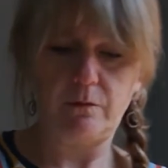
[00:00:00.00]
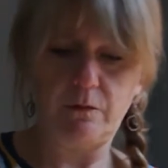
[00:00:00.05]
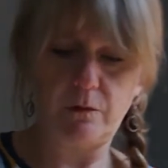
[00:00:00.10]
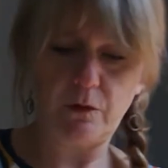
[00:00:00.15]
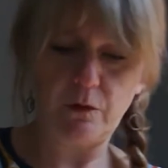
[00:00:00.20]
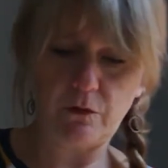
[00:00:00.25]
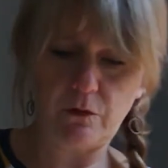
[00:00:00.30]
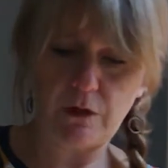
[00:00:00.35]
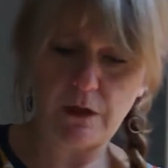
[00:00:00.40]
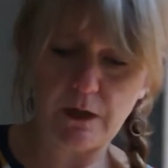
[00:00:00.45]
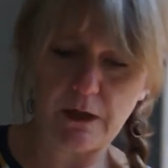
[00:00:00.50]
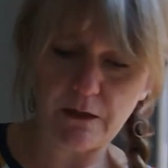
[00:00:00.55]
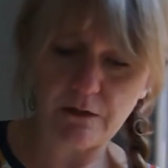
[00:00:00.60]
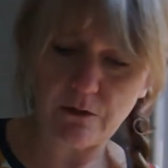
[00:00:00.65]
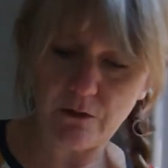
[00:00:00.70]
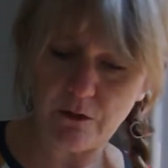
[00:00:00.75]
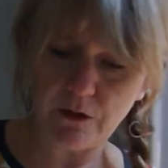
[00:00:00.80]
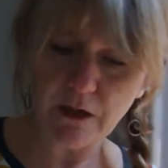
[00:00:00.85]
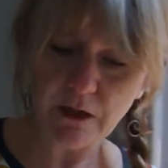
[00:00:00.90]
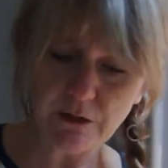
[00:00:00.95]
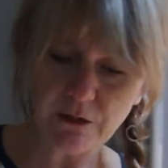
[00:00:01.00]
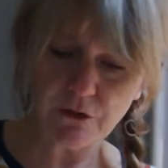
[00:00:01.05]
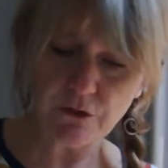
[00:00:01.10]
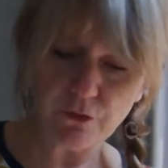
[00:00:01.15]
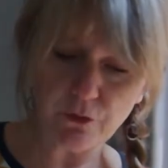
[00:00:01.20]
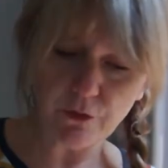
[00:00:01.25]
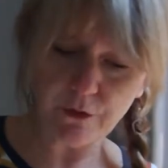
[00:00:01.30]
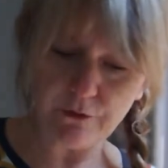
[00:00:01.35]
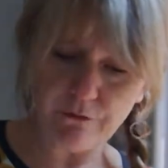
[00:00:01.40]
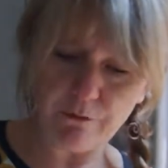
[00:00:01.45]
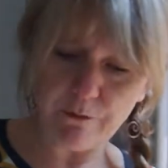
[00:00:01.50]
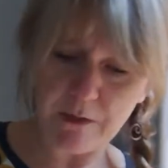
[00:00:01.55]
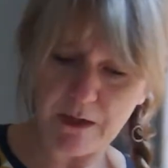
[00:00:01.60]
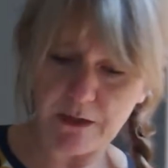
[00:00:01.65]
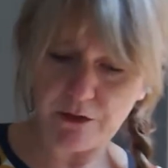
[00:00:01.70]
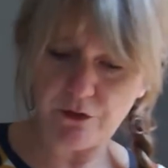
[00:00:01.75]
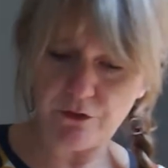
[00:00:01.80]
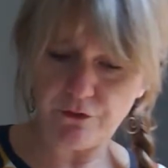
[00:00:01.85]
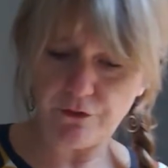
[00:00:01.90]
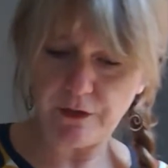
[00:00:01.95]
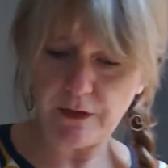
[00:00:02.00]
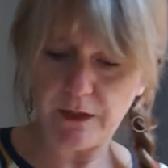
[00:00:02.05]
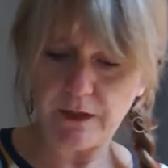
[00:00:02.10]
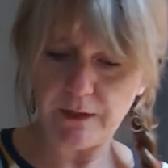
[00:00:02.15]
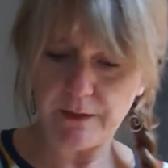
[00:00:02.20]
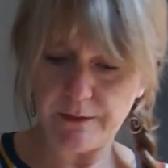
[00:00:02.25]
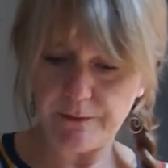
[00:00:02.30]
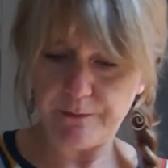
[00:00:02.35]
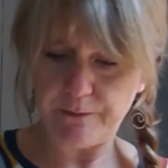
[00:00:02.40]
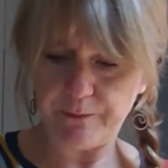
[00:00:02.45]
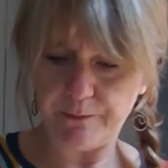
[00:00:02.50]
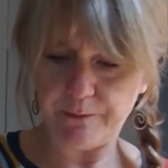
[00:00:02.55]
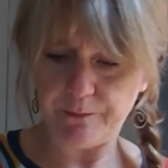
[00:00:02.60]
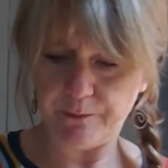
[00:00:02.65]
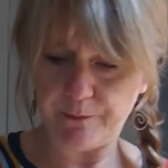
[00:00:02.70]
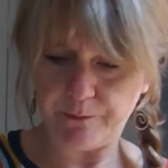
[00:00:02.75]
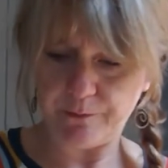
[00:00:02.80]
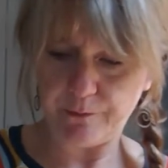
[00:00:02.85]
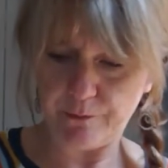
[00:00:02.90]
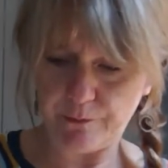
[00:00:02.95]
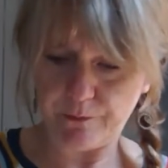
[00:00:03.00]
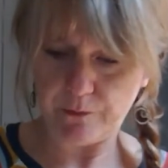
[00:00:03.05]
Okay, so that's sort of my tree. I'll